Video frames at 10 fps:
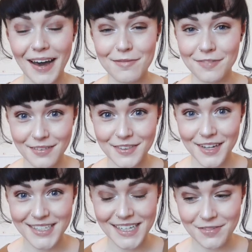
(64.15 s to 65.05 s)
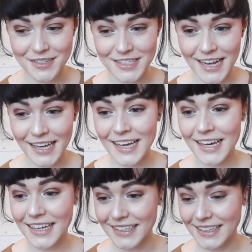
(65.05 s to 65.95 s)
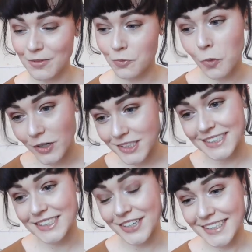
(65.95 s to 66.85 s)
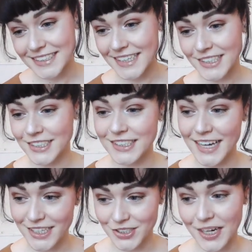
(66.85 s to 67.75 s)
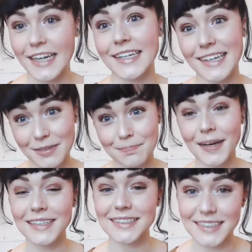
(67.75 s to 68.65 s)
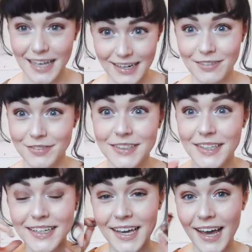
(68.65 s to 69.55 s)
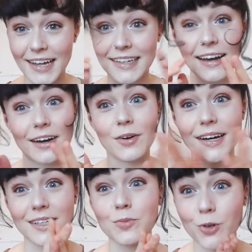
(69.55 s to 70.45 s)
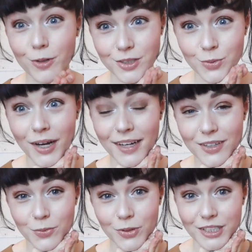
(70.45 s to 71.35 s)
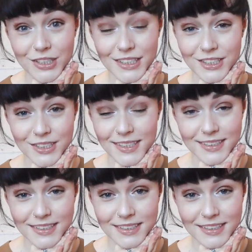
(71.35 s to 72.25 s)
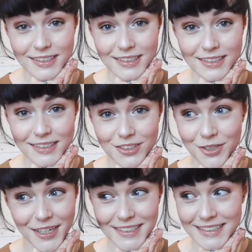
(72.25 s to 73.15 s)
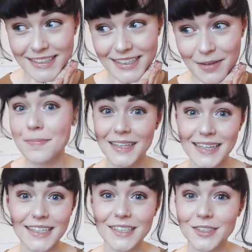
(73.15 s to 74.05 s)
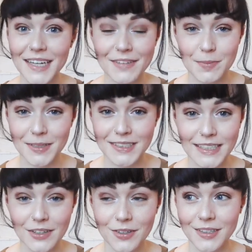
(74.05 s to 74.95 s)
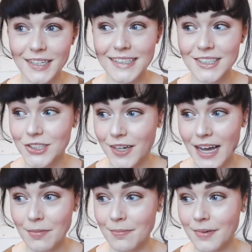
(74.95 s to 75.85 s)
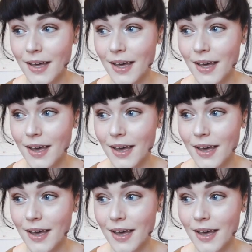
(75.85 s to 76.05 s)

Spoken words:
at 5:30 every day and walk to this train station, get a train, get a bus and everything, and now I can walk to work, which is just crazy. A big thank you to everybody on Instagram